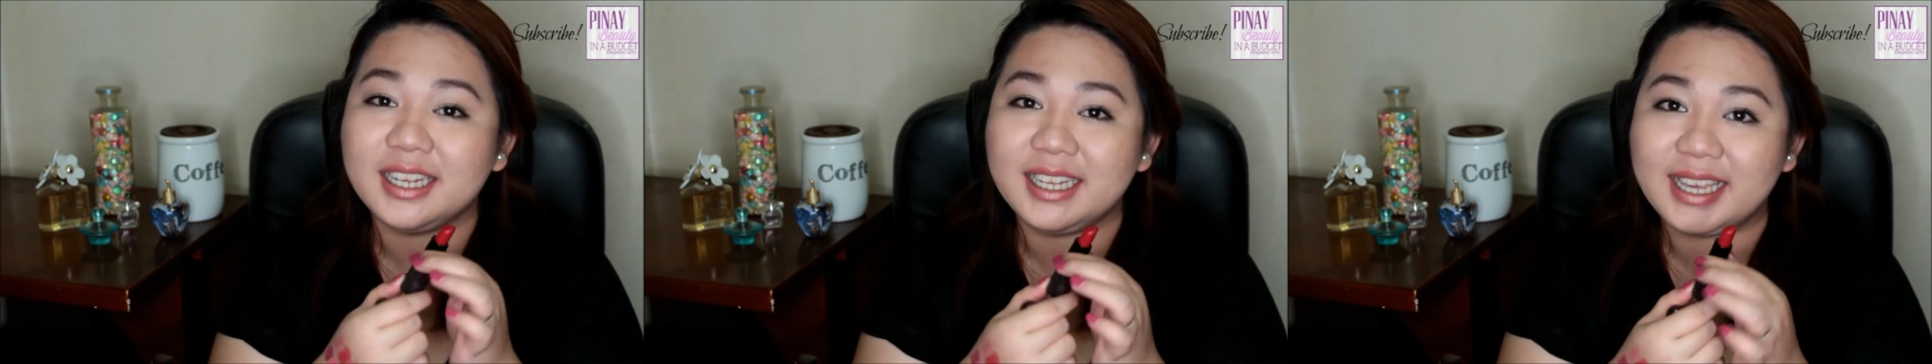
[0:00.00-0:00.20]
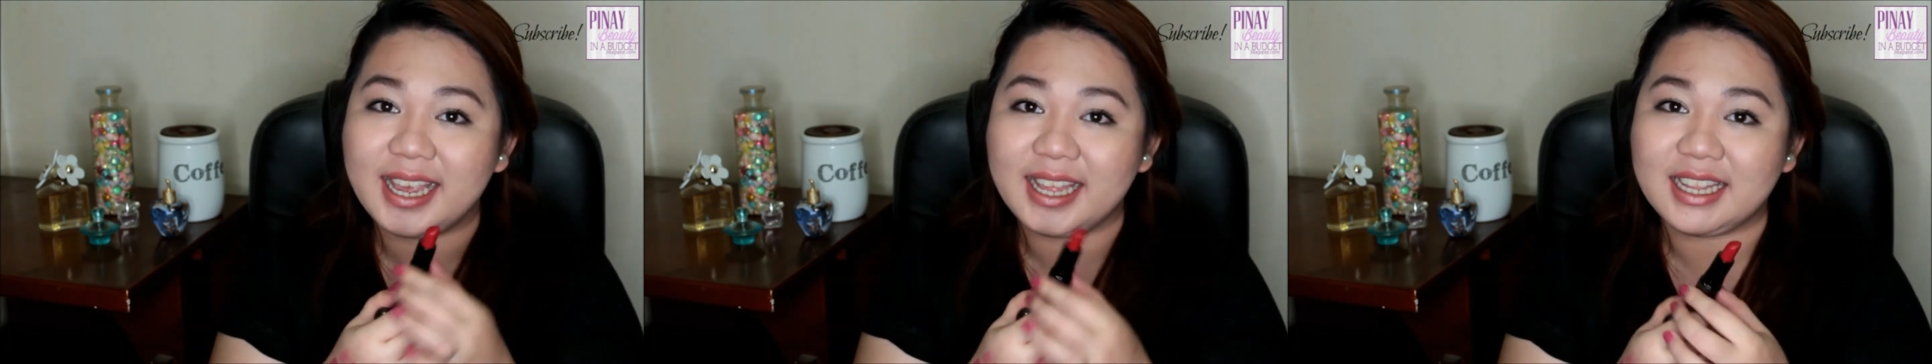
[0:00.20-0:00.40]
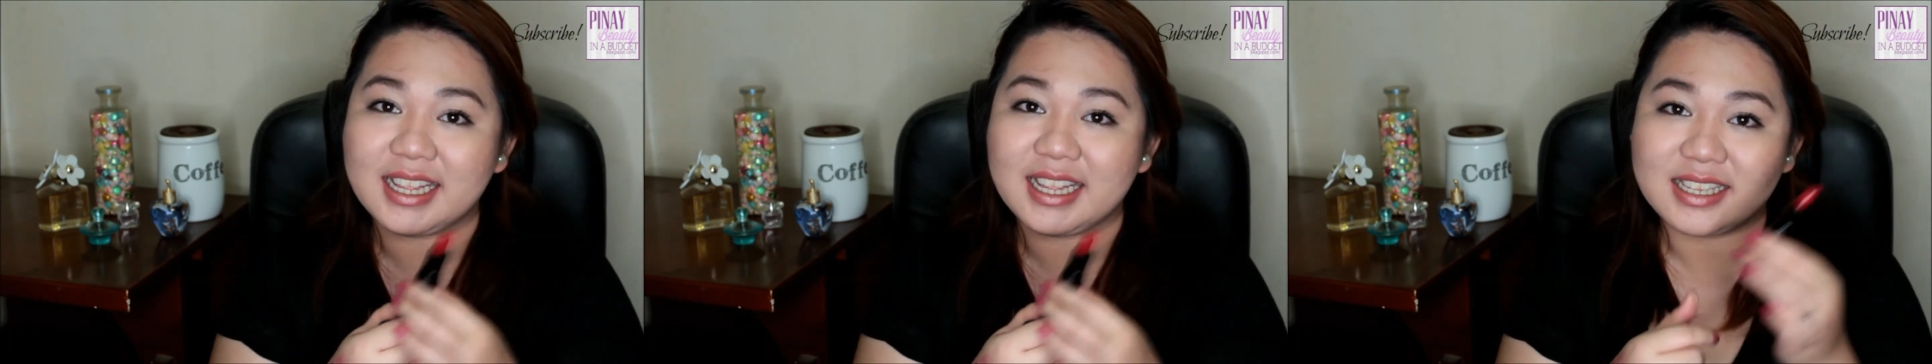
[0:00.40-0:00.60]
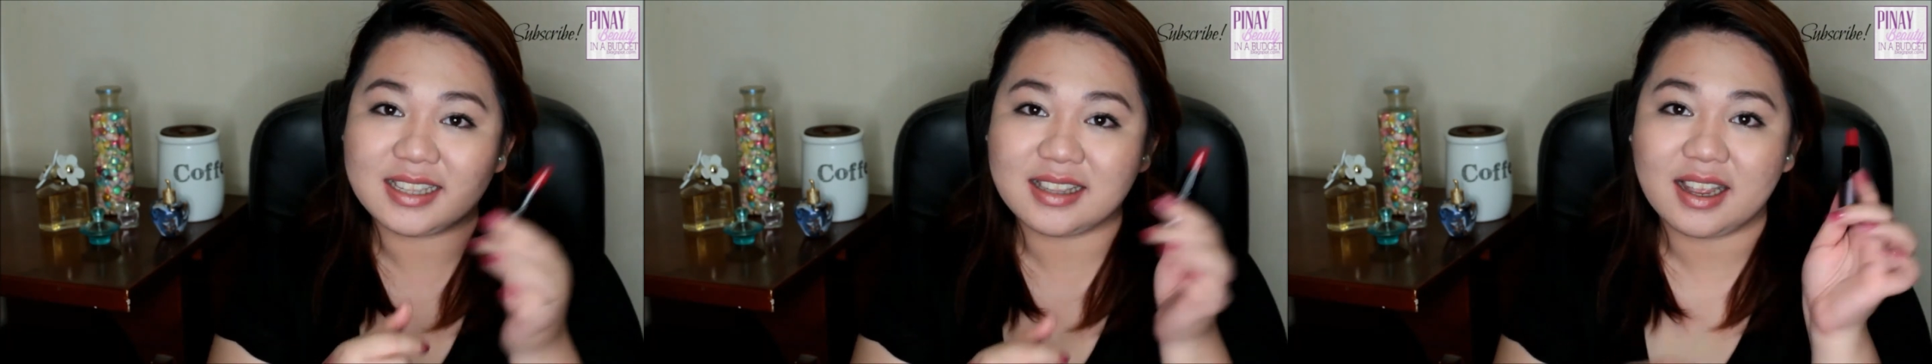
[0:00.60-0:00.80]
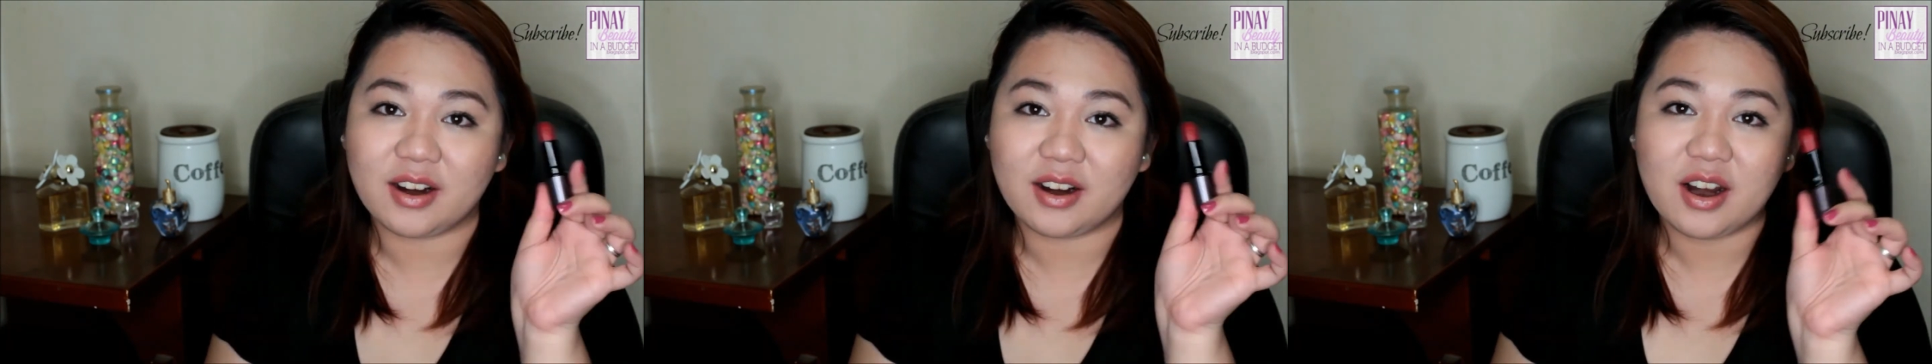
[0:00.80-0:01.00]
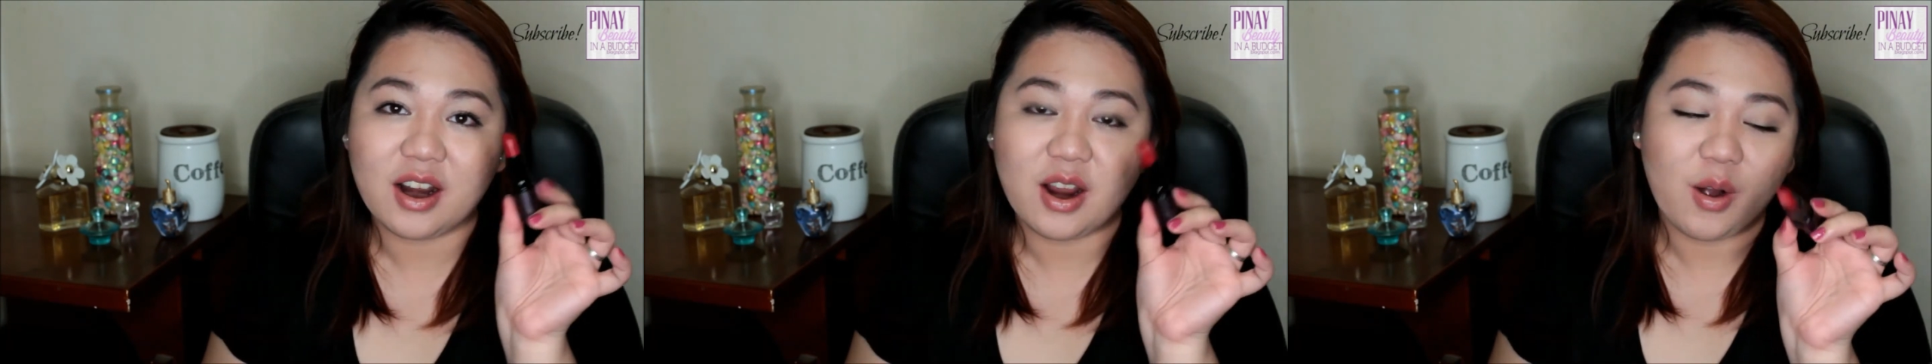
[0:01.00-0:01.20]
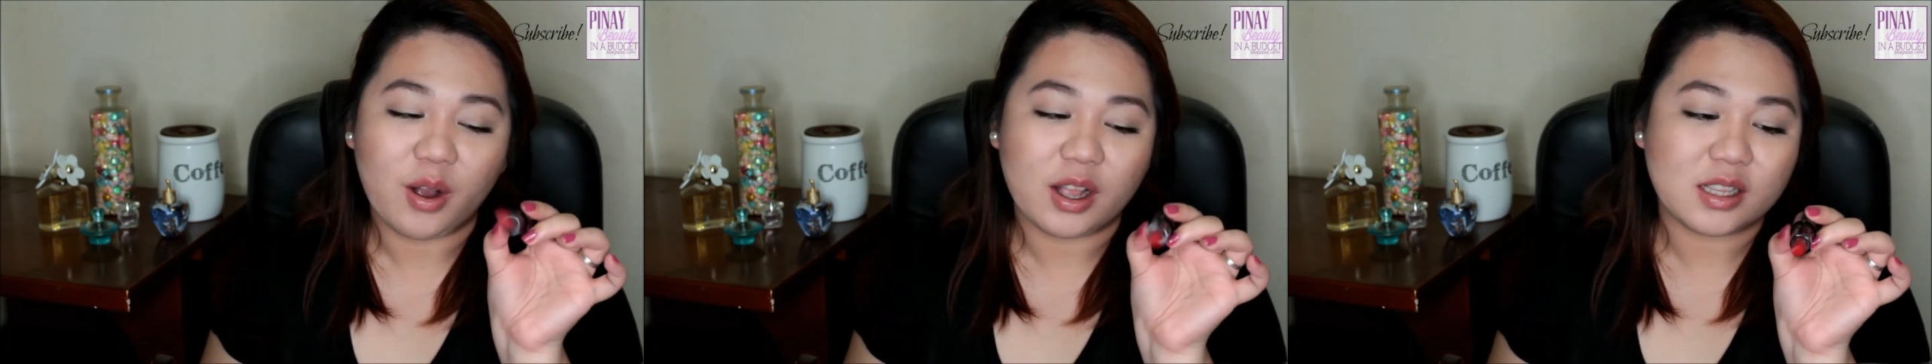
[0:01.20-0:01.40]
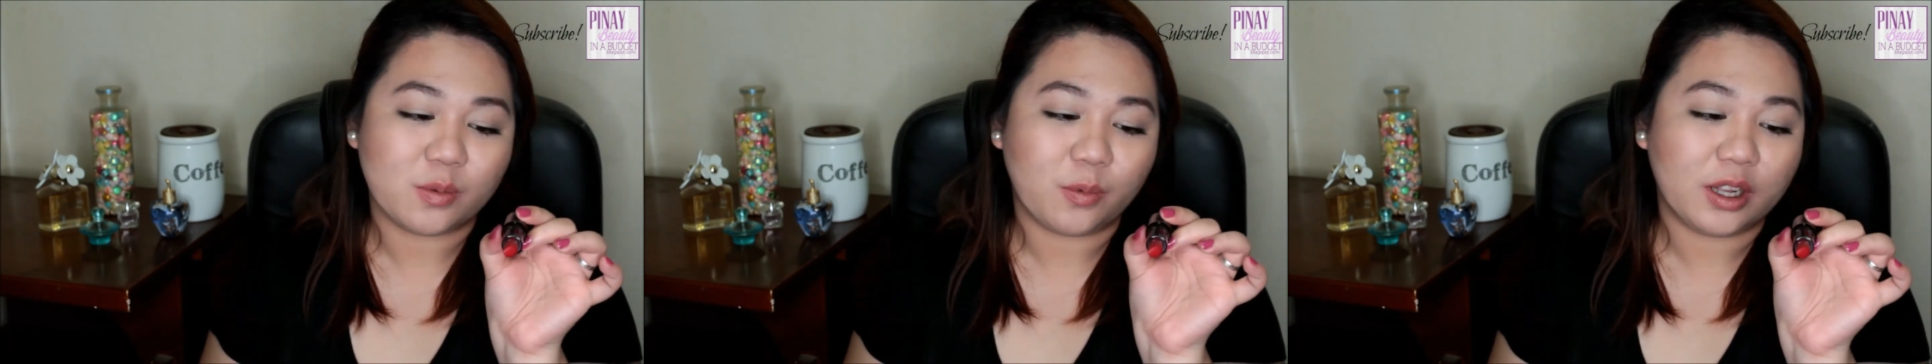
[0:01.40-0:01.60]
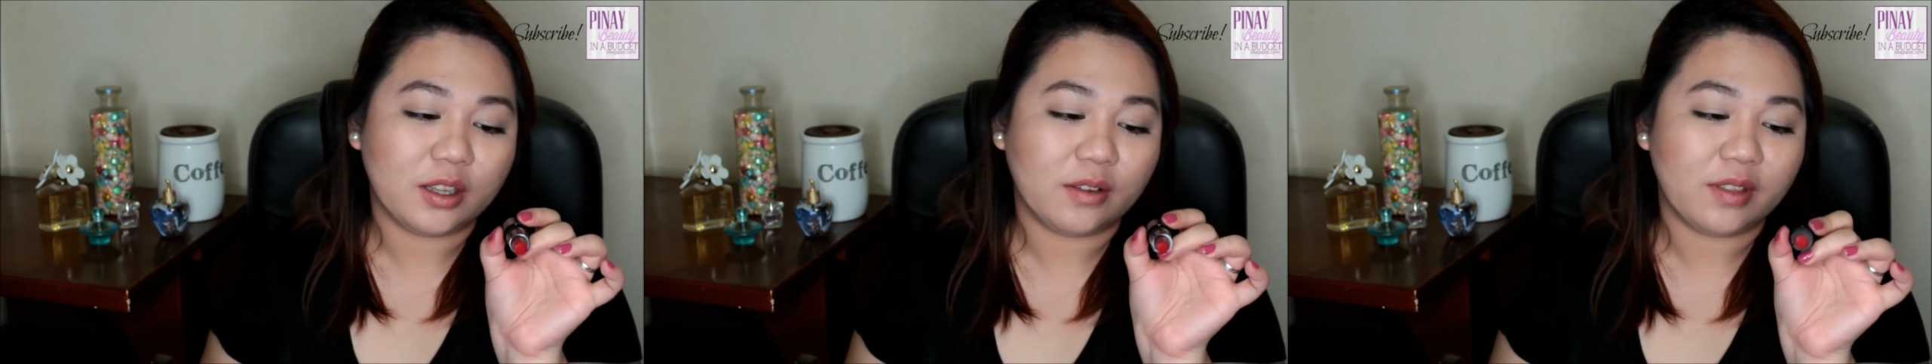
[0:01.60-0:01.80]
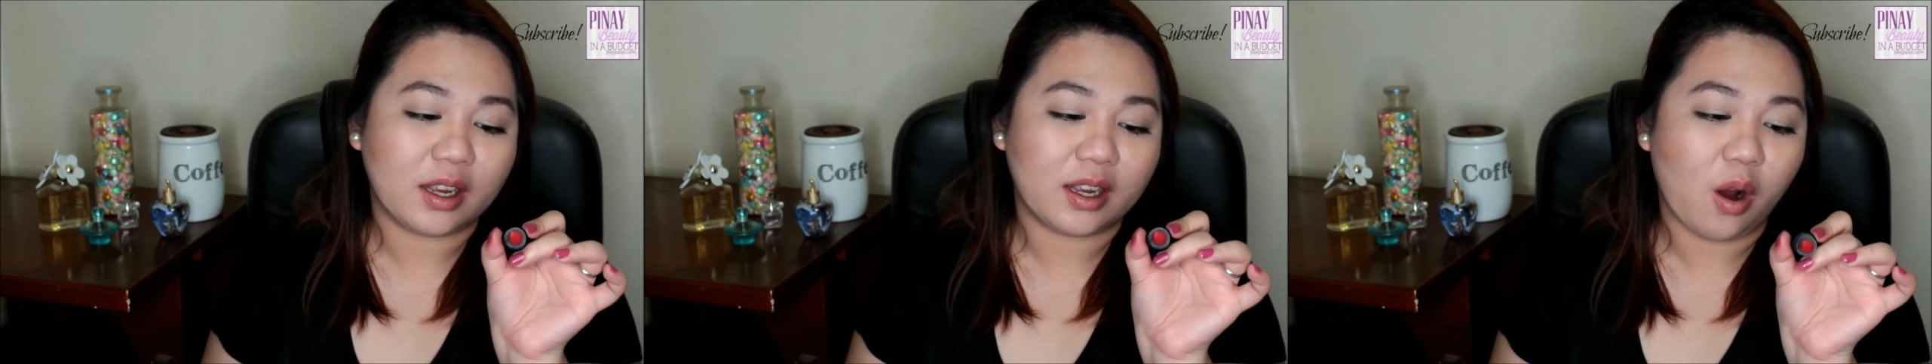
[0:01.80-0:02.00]
Again, it's one
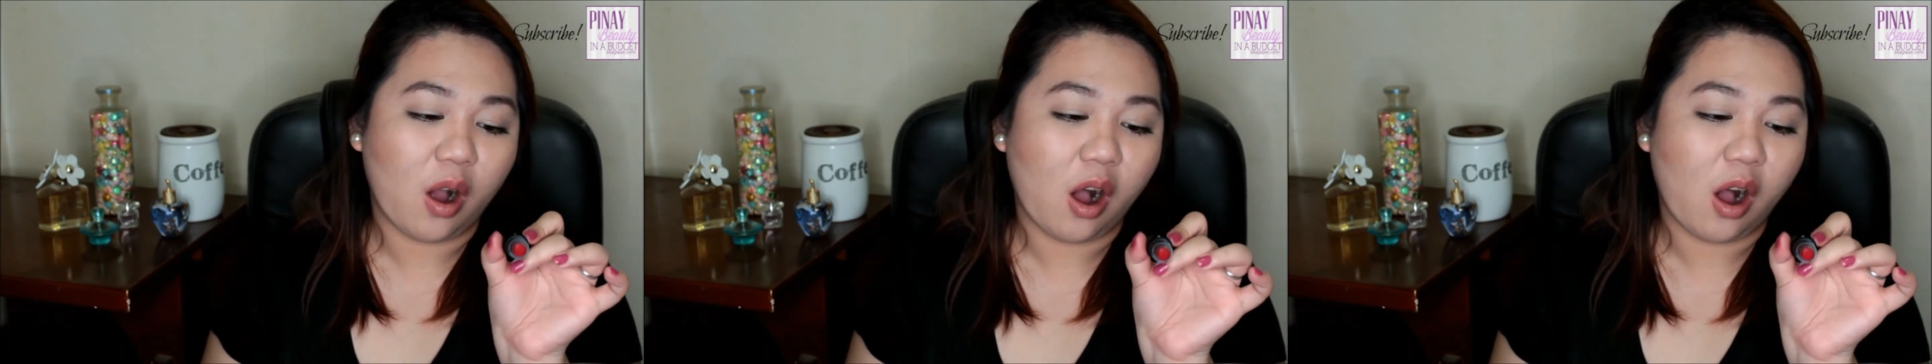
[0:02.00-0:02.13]
of their